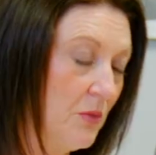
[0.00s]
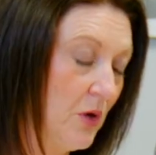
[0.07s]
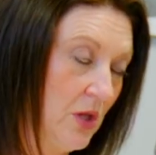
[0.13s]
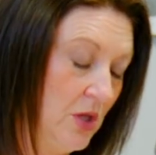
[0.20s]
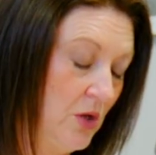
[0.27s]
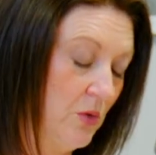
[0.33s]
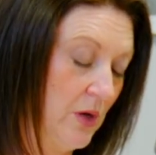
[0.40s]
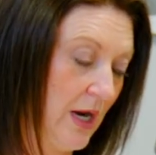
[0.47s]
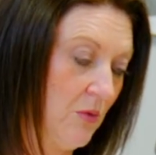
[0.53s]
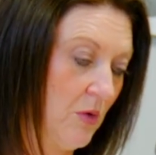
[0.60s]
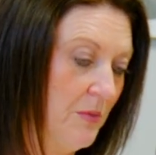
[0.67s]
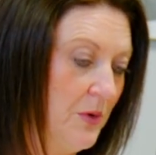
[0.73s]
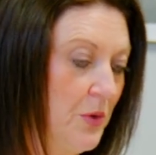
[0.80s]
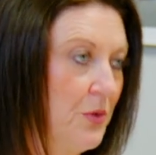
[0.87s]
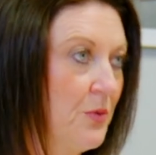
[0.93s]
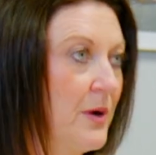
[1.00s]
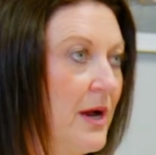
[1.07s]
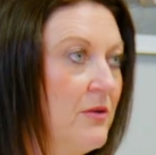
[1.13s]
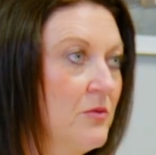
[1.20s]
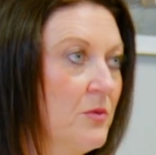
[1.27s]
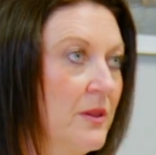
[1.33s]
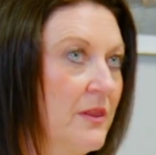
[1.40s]
You and I were both
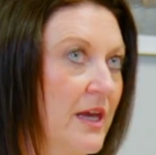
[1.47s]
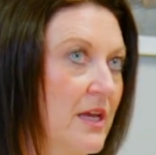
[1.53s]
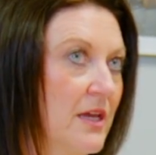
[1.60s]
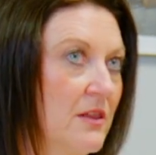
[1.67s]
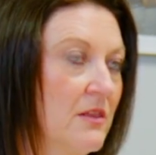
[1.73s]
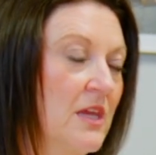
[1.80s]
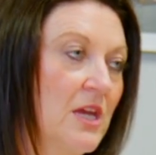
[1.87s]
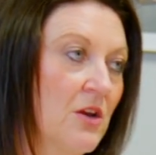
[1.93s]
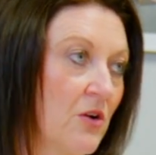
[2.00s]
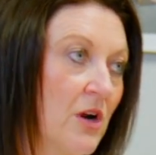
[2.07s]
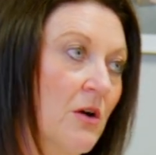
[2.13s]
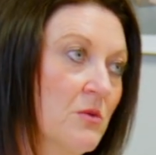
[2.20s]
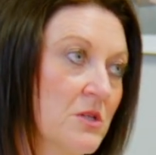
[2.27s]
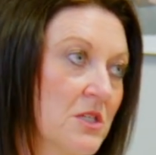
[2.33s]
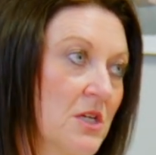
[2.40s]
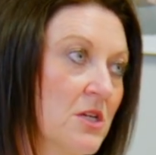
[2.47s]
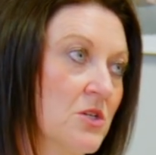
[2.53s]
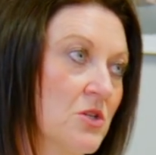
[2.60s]
around when the internet was going to